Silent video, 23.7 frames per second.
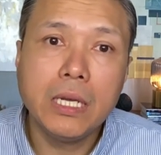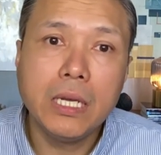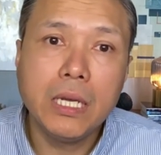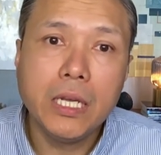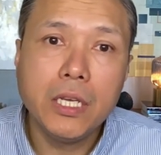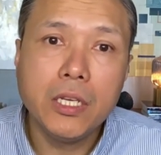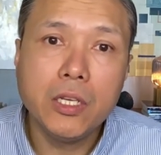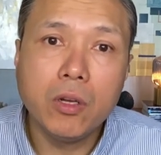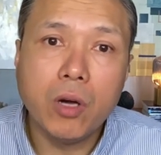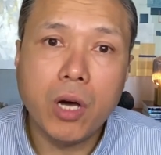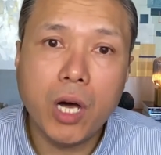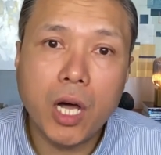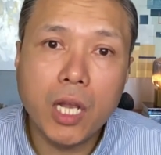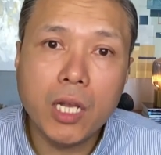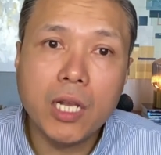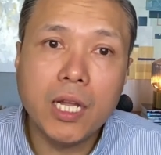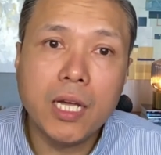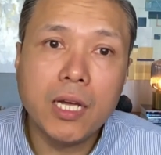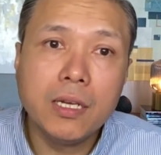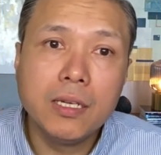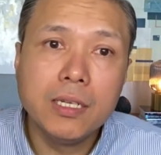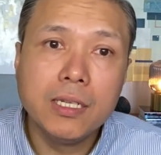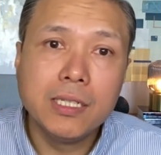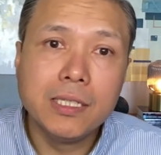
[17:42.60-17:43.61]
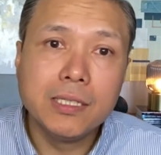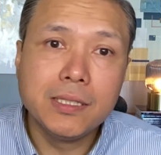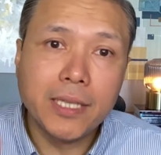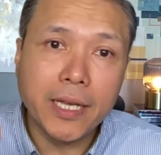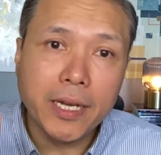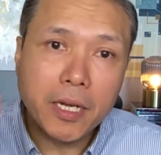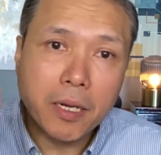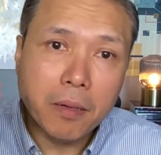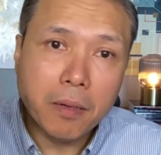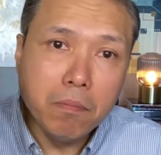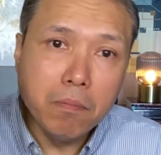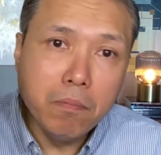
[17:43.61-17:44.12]
You know, Allah
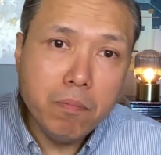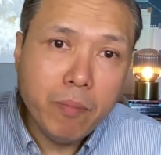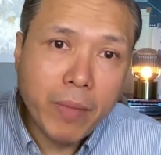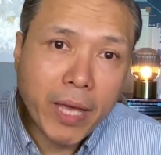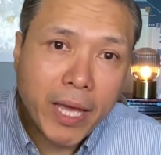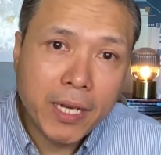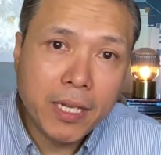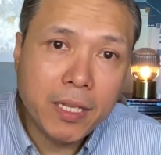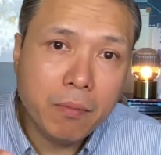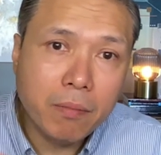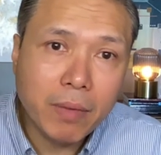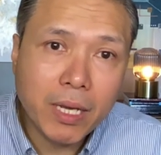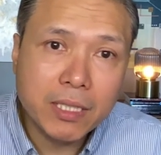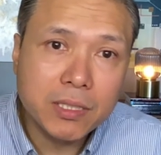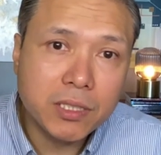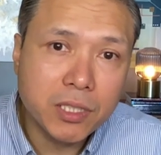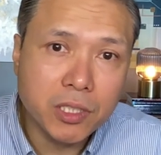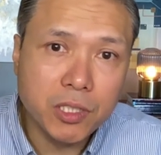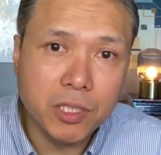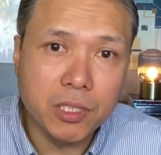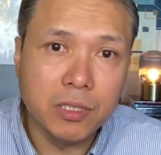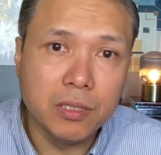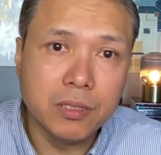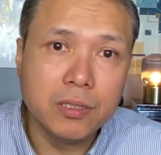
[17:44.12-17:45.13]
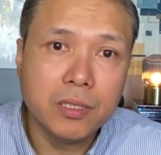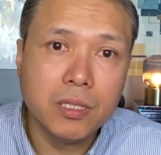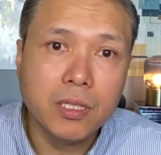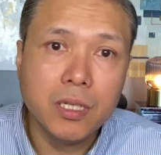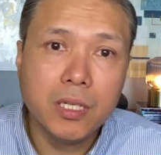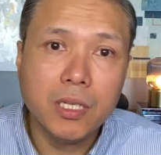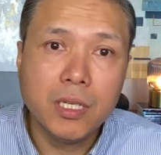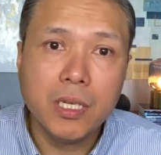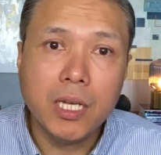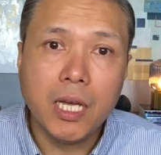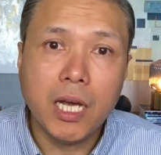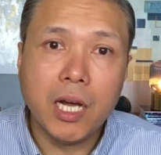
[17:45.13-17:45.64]
sent many messengers
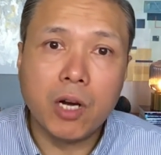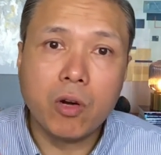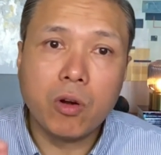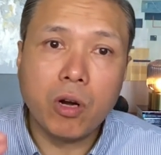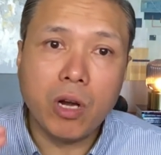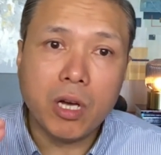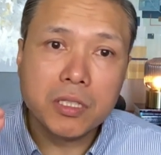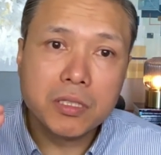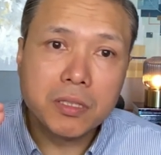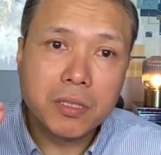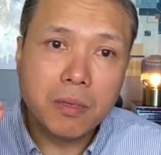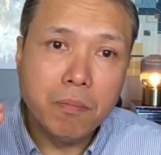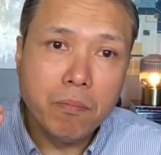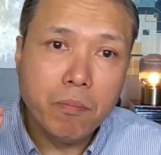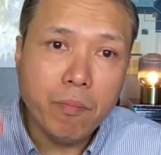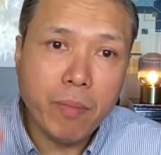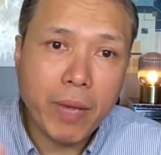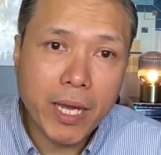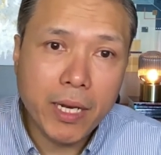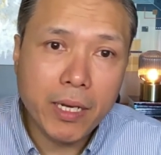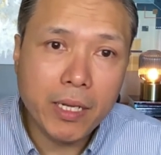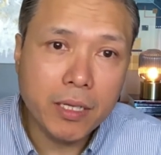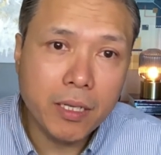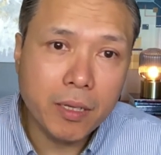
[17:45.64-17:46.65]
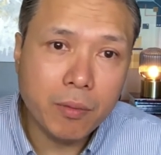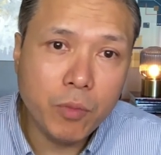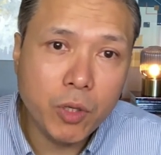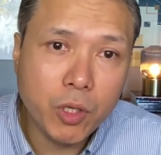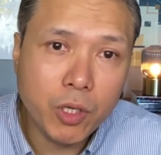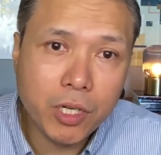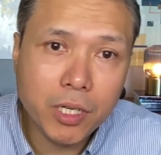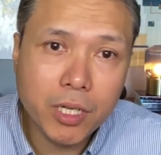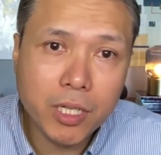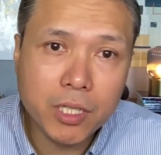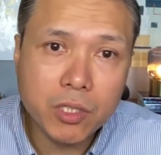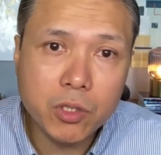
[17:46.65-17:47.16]
across many
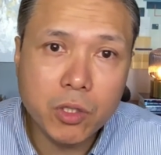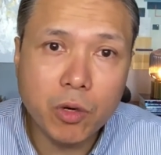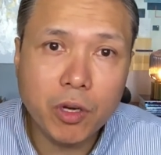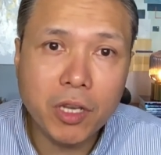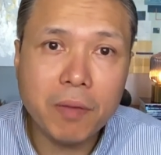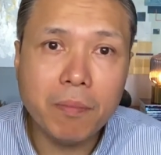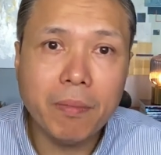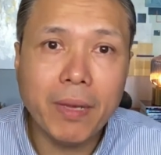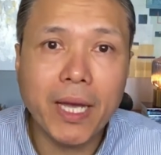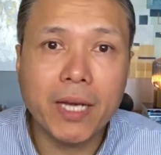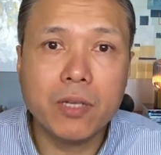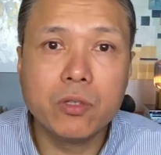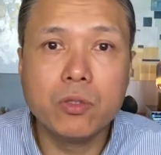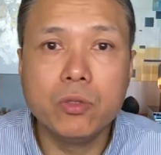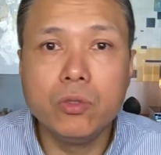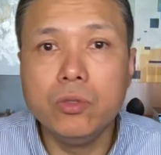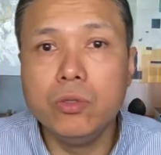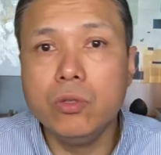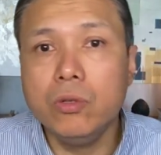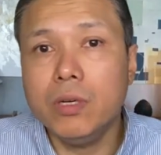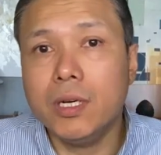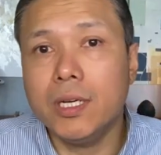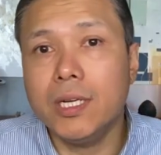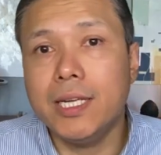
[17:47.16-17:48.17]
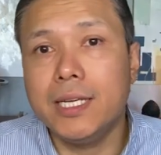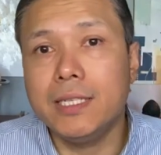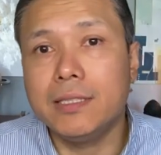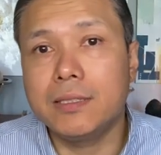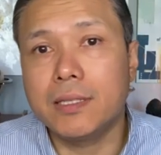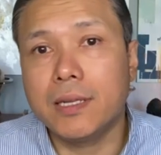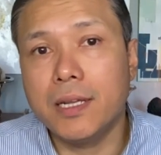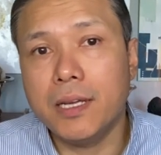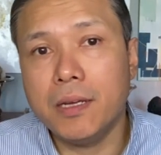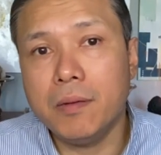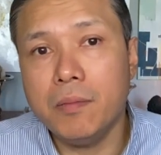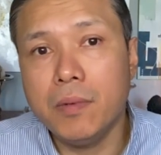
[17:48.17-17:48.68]
communities going back to Nuh alayhi
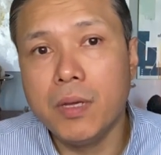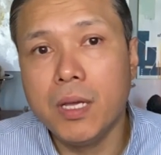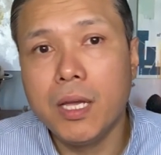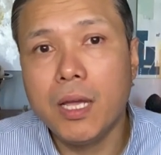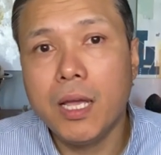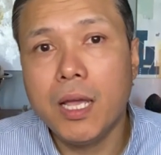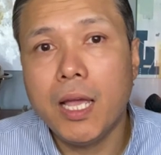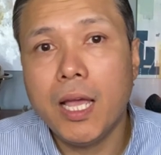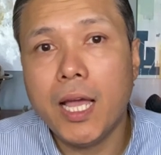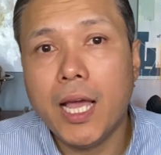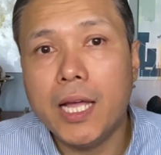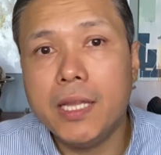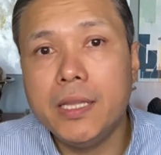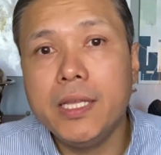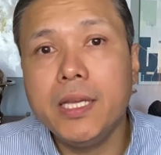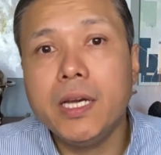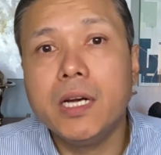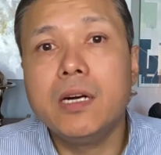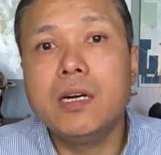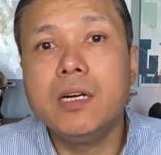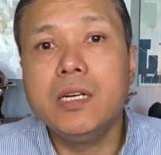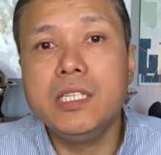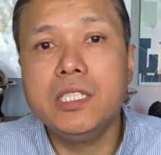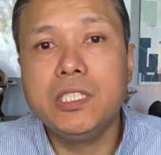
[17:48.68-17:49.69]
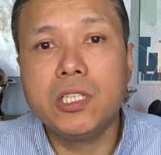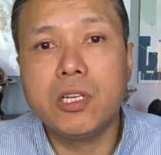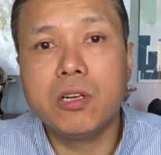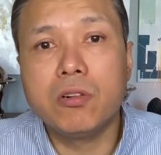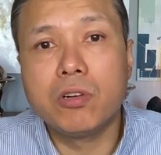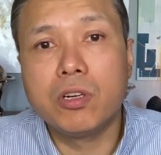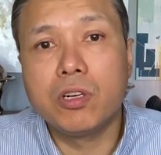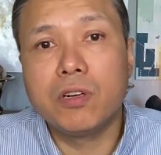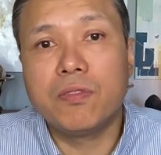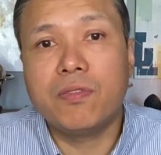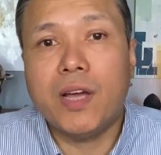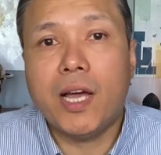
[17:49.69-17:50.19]
salam and the early
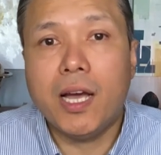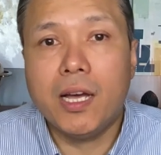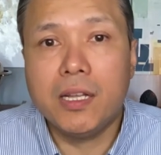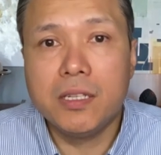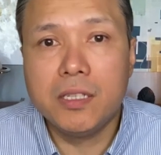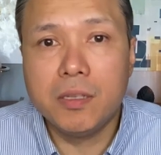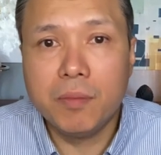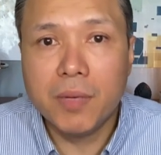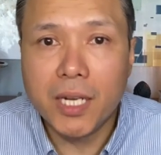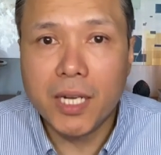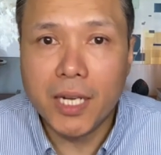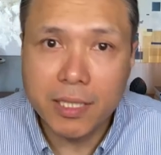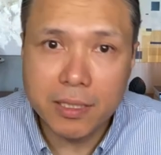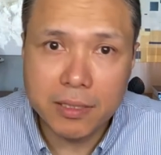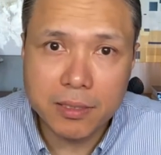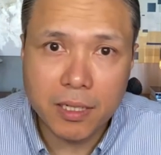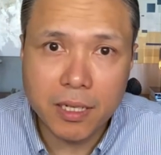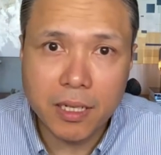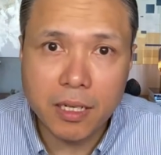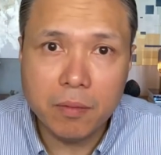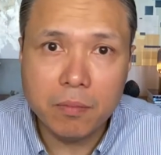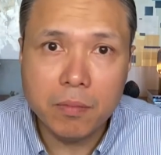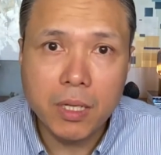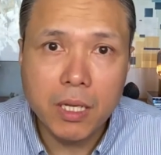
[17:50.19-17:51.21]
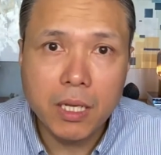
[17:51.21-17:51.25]
children of Adam alayhi salam.